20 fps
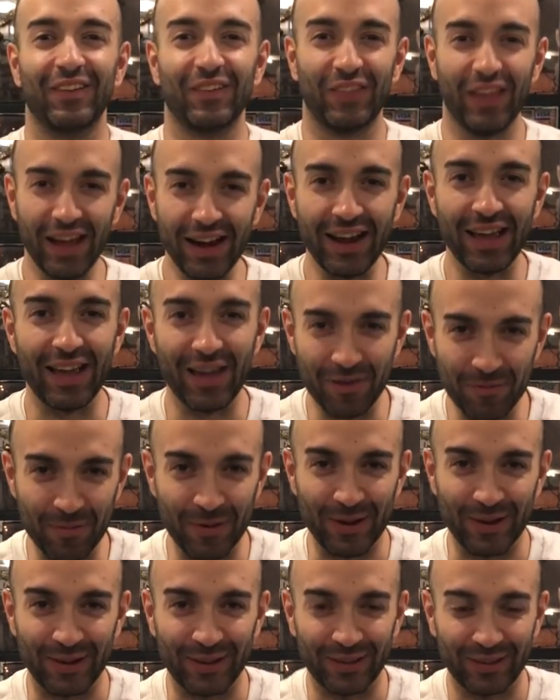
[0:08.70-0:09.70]
then it hit
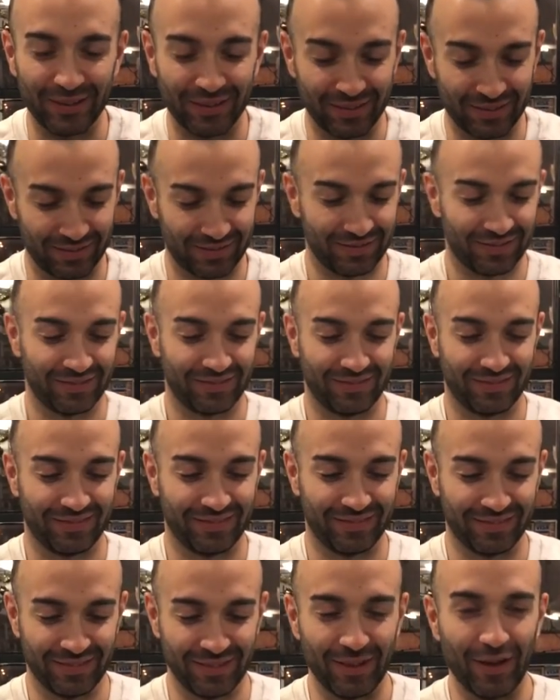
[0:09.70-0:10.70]
me.
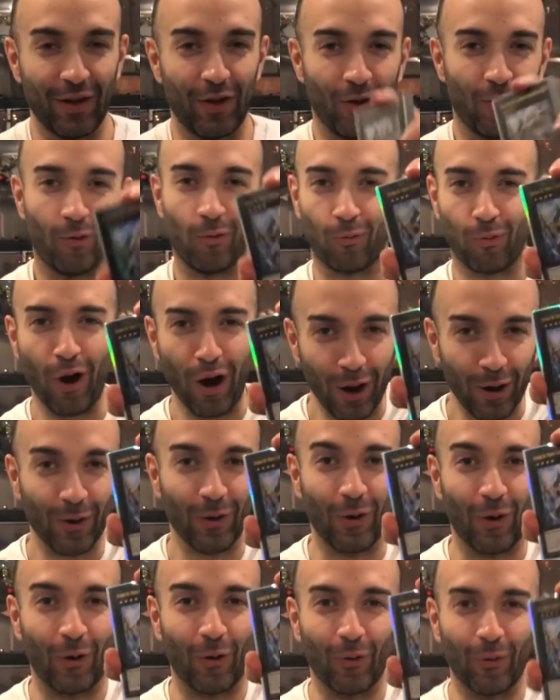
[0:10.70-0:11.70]

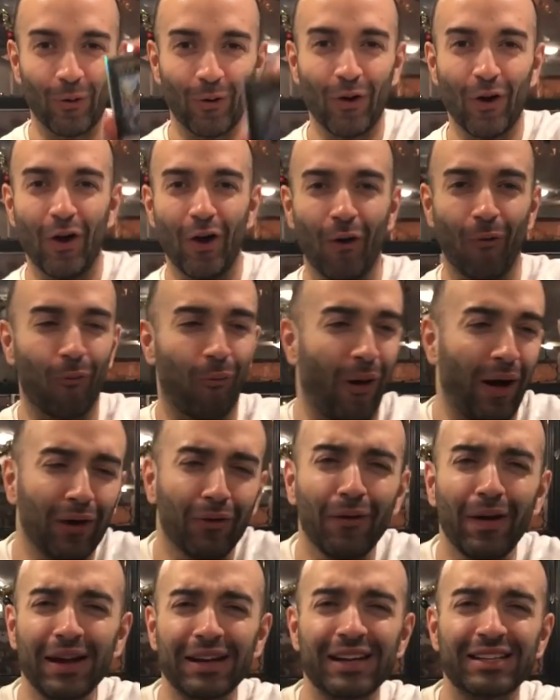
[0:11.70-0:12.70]
Rhongo. Why
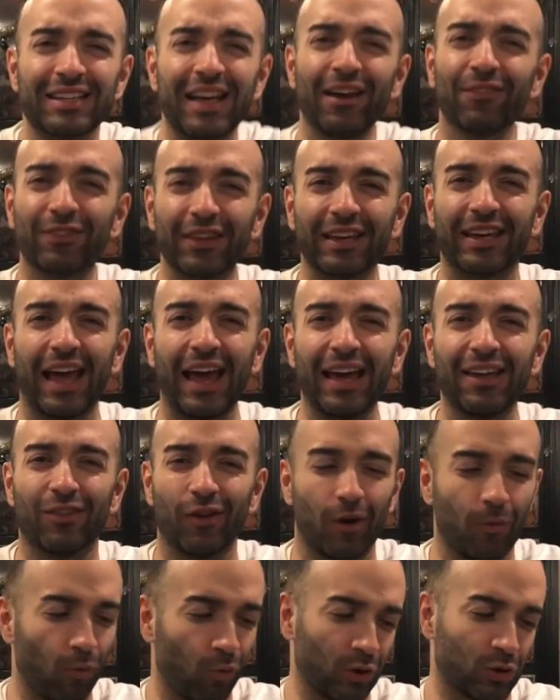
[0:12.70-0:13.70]
don't I just FTK
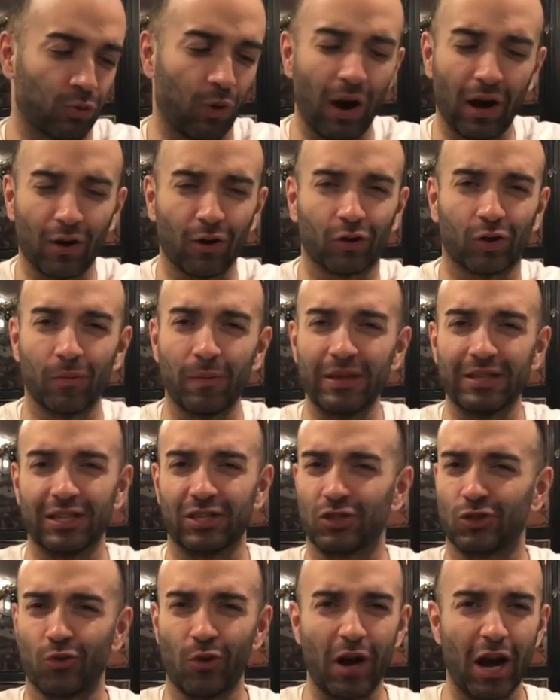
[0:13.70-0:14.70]
them, which Rhongo to me is a
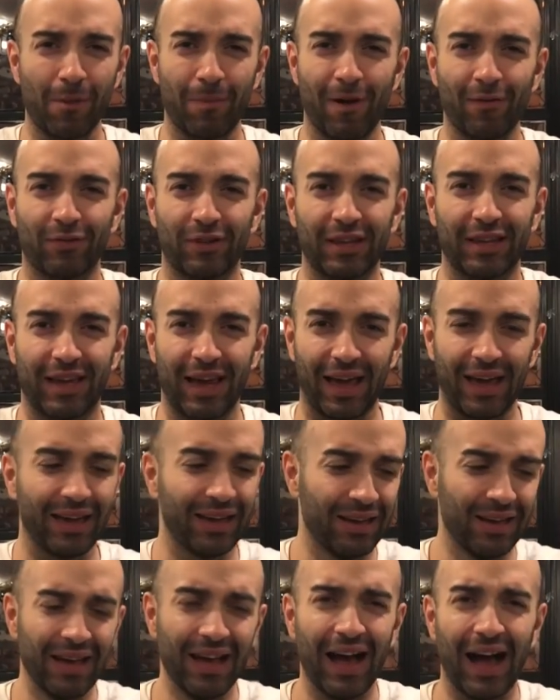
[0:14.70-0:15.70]
straight up
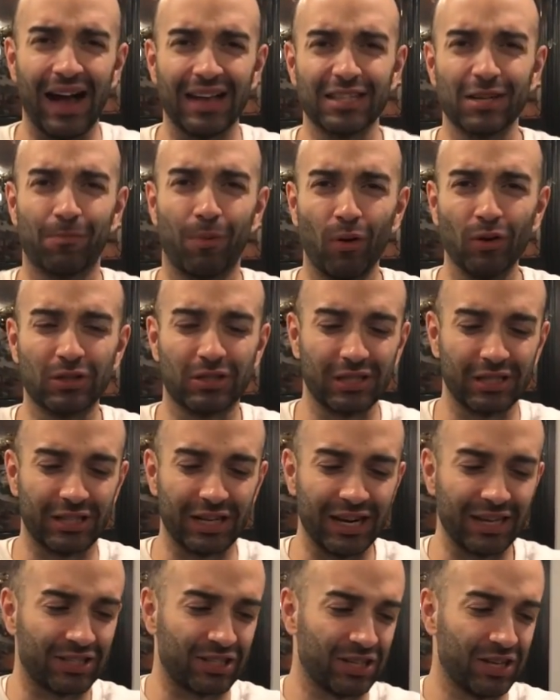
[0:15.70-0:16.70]
FTK, as opposed to
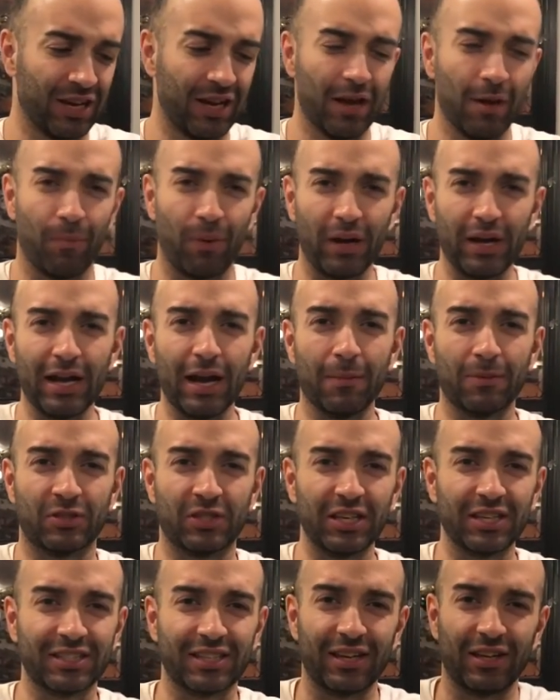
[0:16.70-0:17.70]
just putting up
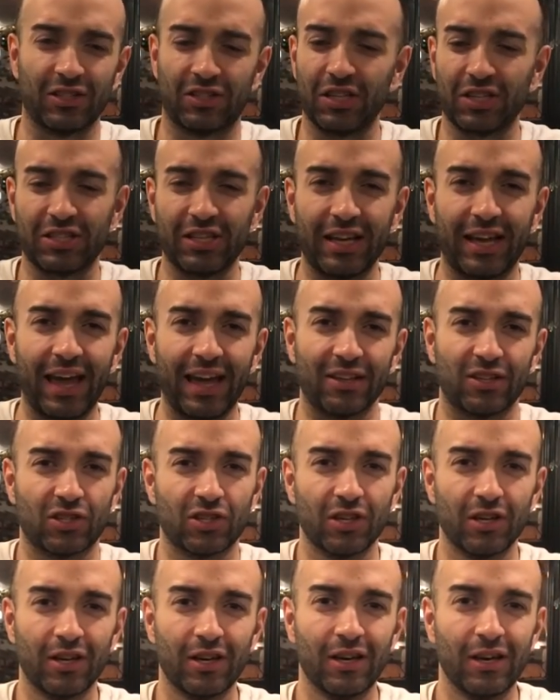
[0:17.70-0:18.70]
six, six
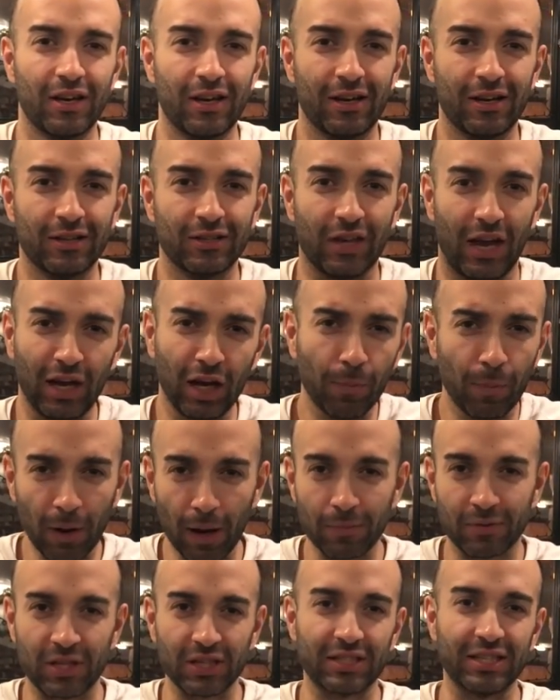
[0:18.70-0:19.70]
negates. So I can put
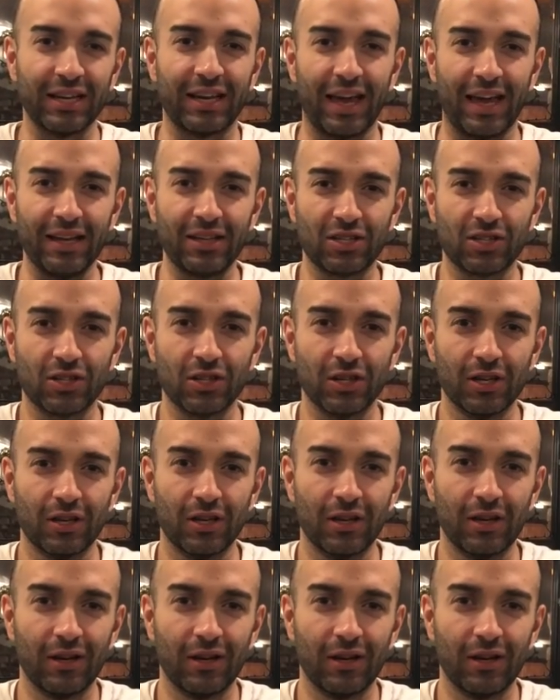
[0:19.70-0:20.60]
up six negates,